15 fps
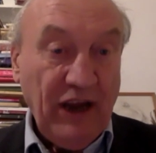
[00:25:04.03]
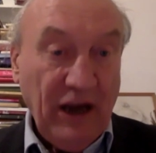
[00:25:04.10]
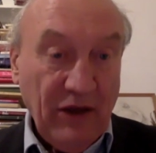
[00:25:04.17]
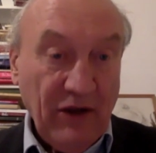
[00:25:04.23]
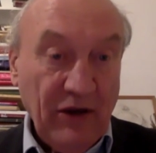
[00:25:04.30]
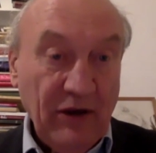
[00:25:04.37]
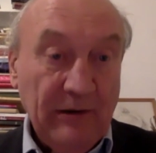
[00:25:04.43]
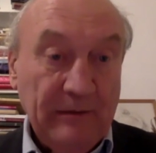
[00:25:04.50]

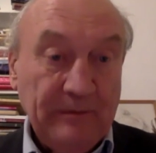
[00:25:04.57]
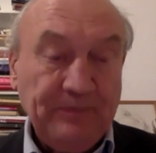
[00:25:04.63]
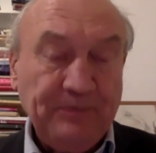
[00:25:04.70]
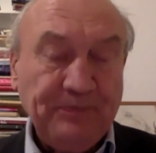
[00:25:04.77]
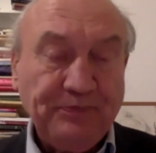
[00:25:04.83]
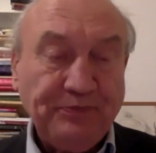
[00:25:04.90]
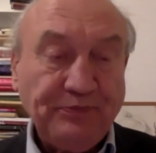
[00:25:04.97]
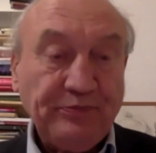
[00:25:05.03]
other,
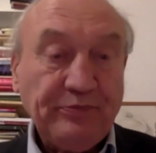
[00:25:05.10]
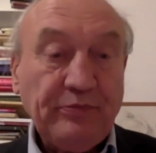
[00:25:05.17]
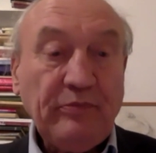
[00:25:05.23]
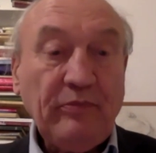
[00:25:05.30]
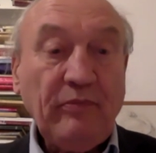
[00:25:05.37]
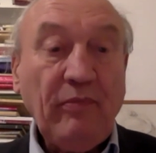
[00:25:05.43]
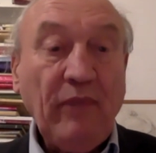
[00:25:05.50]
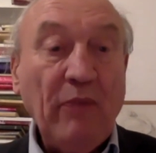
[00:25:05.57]

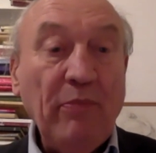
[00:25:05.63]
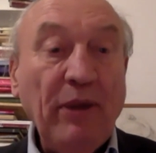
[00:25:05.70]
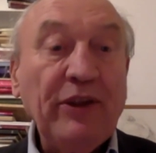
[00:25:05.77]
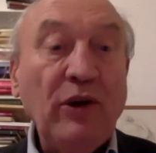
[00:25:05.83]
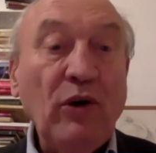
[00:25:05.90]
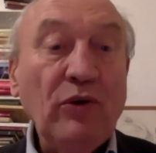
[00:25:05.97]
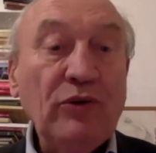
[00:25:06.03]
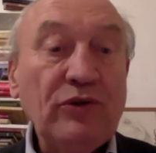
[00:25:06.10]
but
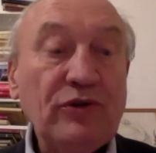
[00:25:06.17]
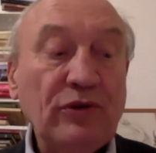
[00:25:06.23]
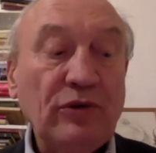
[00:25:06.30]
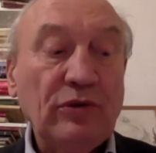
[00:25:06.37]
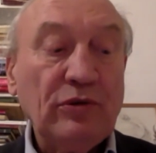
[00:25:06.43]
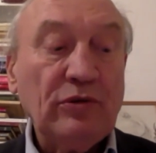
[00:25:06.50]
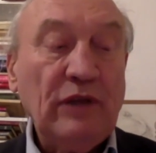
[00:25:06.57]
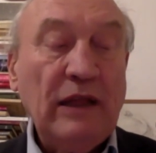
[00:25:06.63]

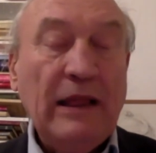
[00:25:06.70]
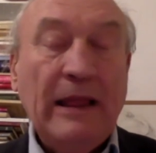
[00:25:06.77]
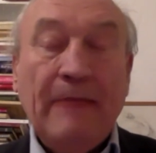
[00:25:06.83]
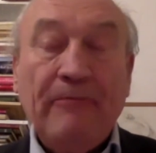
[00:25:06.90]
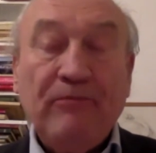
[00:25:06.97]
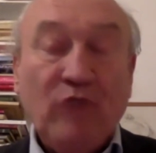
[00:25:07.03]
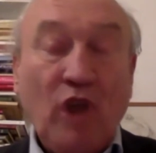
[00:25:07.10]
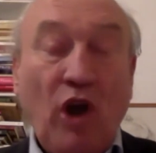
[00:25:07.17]
also
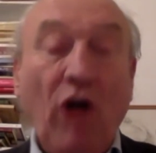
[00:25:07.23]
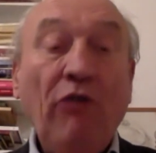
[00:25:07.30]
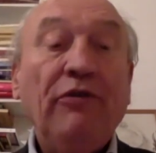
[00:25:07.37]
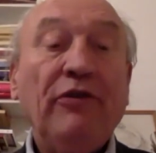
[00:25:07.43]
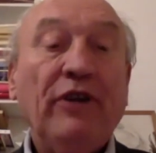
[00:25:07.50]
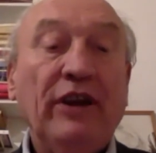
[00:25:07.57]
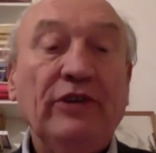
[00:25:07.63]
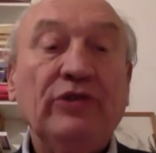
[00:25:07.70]

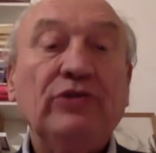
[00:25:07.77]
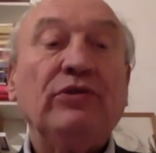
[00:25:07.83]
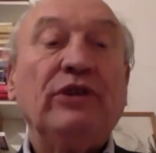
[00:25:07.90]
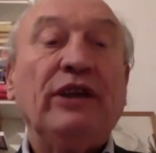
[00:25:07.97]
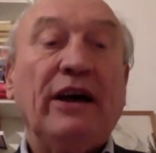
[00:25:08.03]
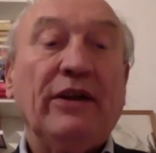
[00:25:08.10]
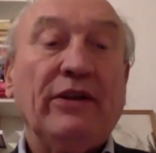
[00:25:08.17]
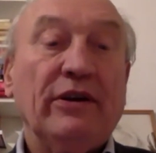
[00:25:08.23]
offering to the
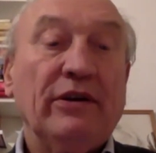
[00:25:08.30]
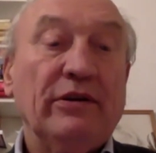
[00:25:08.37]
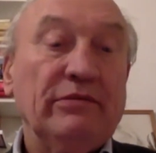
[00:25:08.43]
other.